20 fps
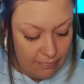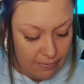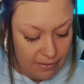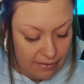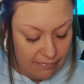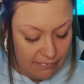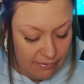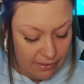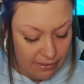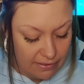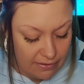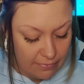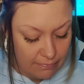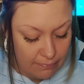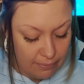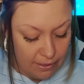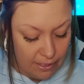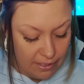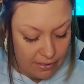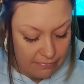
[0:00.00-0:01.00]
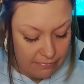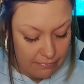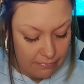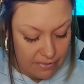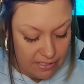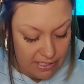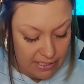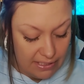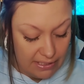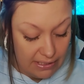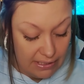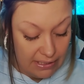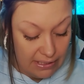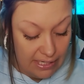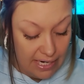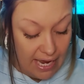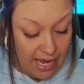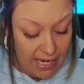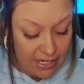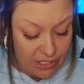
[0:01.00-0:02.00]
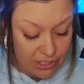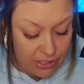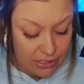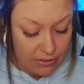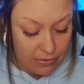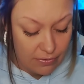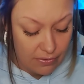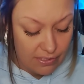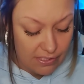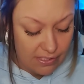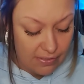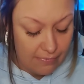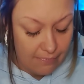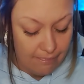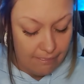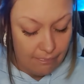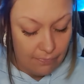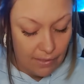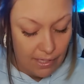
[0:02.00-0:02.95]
but I feel like they're blocked from taking any action towards you.